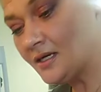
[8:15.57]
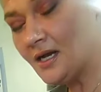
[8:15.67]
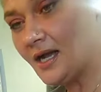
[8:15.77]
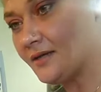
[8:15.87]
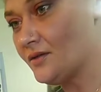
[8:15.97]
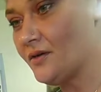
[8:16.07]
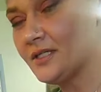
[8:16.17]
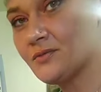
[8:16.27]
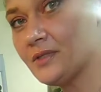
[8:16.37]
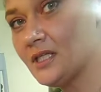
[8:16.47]
I don't know,
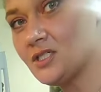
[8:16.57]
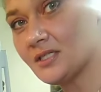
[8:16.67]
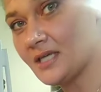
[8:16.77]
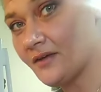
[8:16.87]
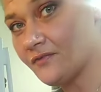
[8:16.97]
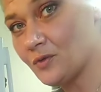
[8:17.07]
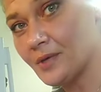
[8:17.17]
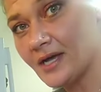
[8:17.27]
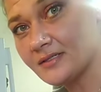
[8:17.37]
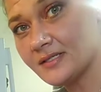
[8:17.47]
it's really just like a few
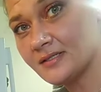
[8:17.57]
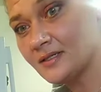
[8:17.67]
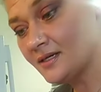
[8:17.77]
bucks.